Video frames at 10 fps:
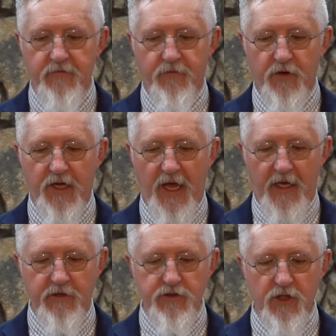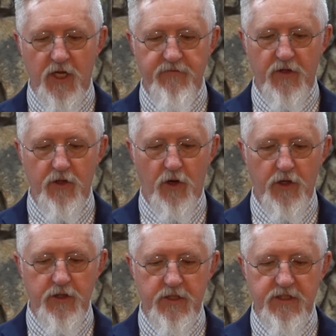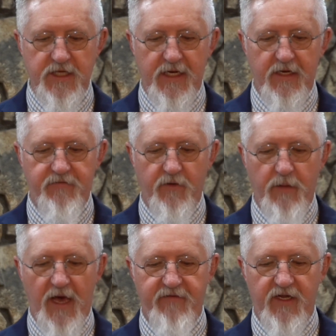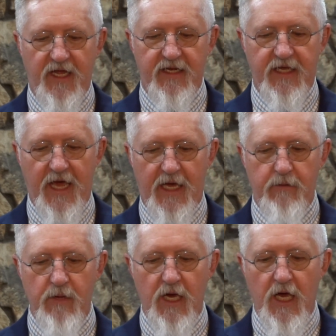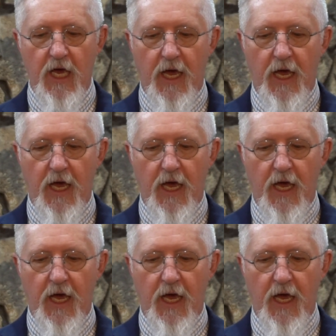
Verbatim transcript: for an angel of the Lord descended from heaven and came